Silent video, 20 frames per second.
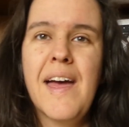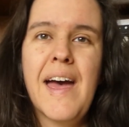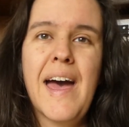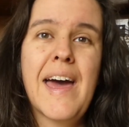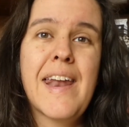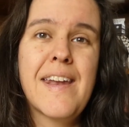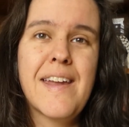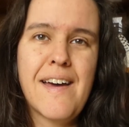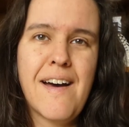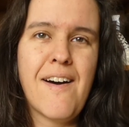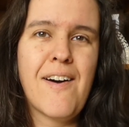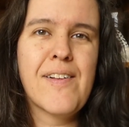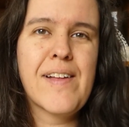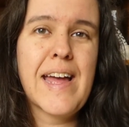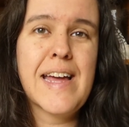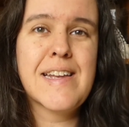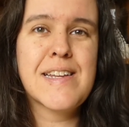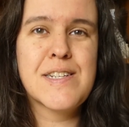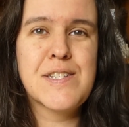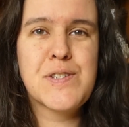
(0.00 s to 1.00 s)
And I'll
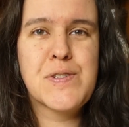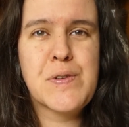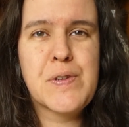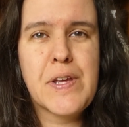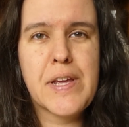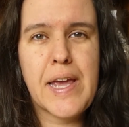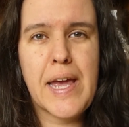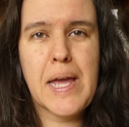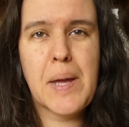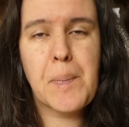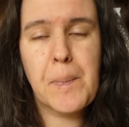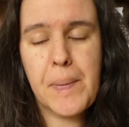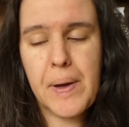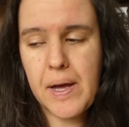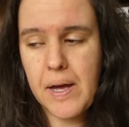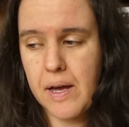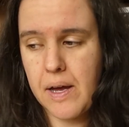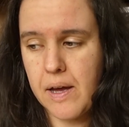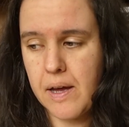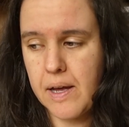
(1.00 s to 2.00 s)
get into the game
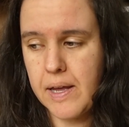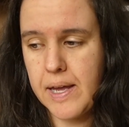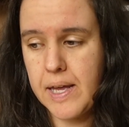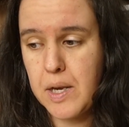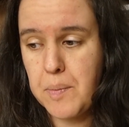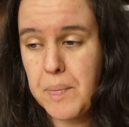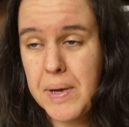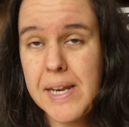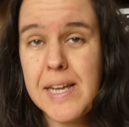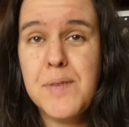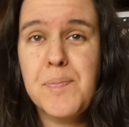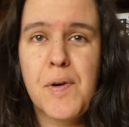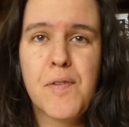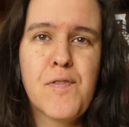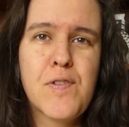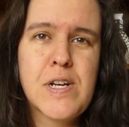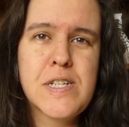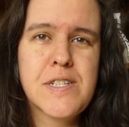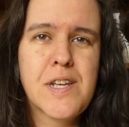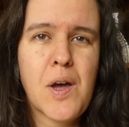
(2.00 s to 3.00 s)
in a minute, but
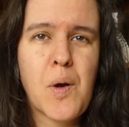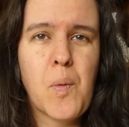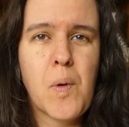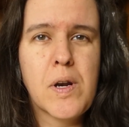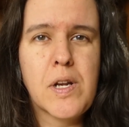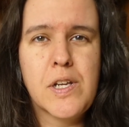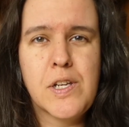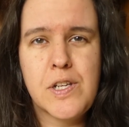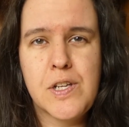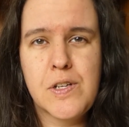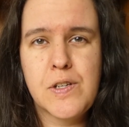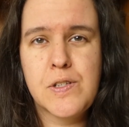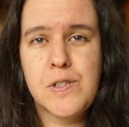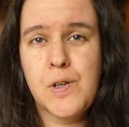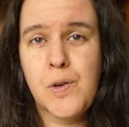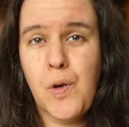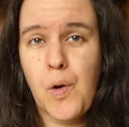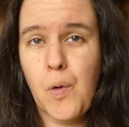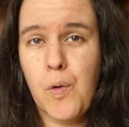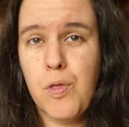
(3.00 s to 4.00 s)
first I wanted to
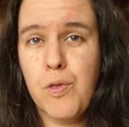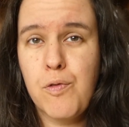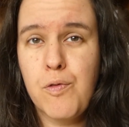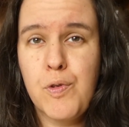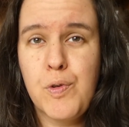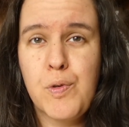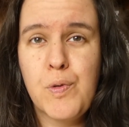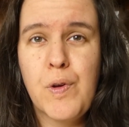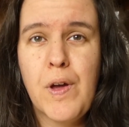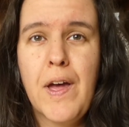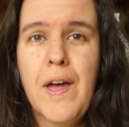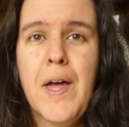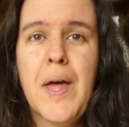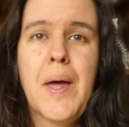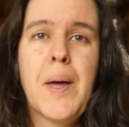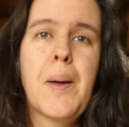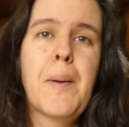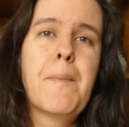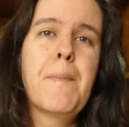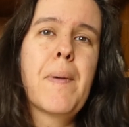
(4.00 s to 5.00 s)
go through
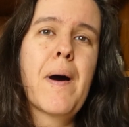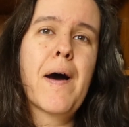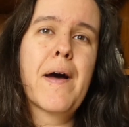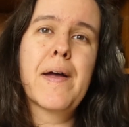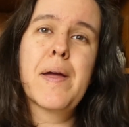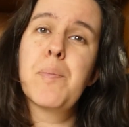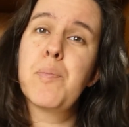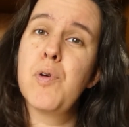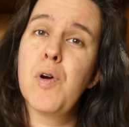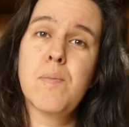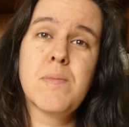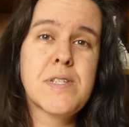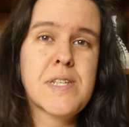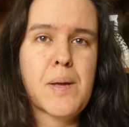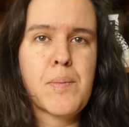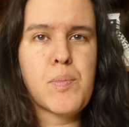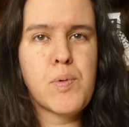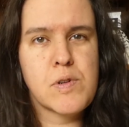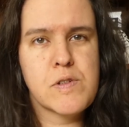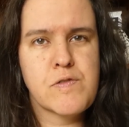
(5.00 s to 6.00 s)
my prompts
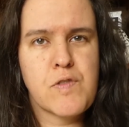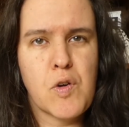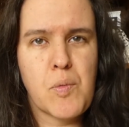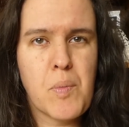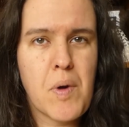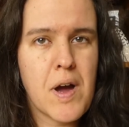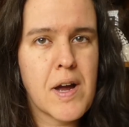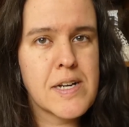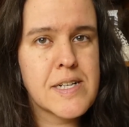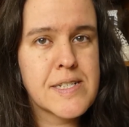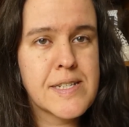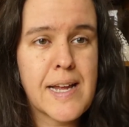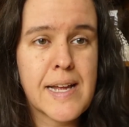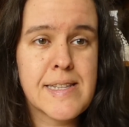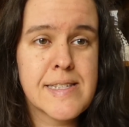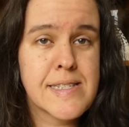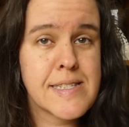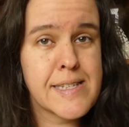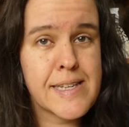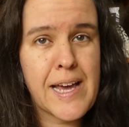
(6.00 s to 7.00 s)
and books for March
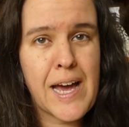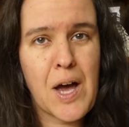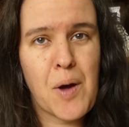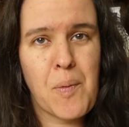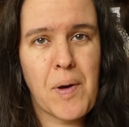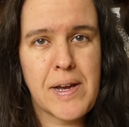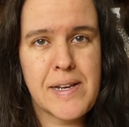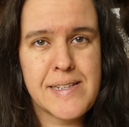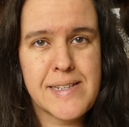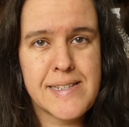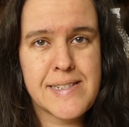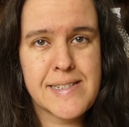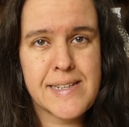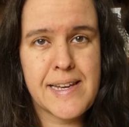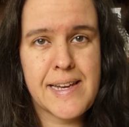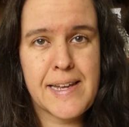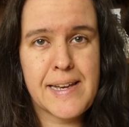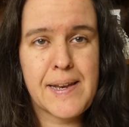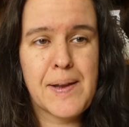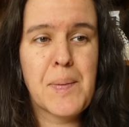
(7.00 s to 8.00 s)
and see how I did
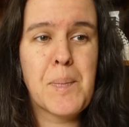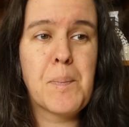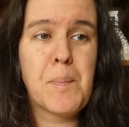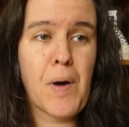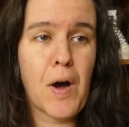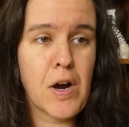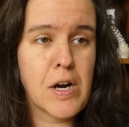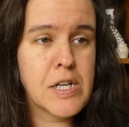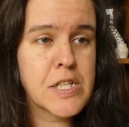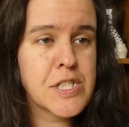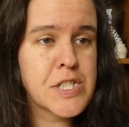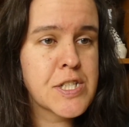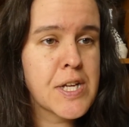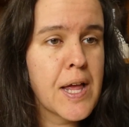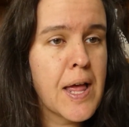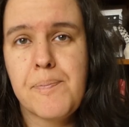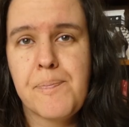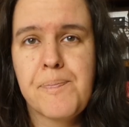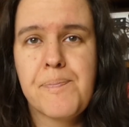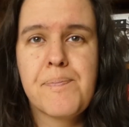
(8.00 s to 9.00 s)
in March.
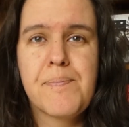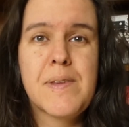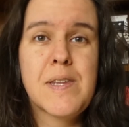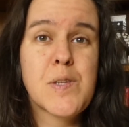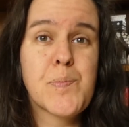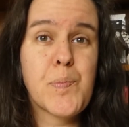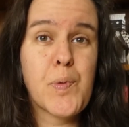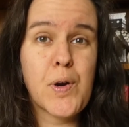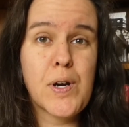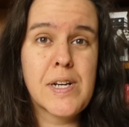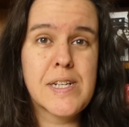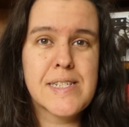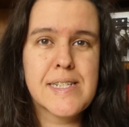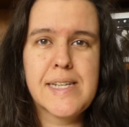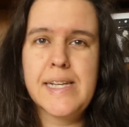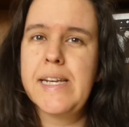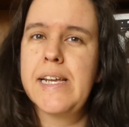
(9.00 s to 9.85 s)
Spoilers, it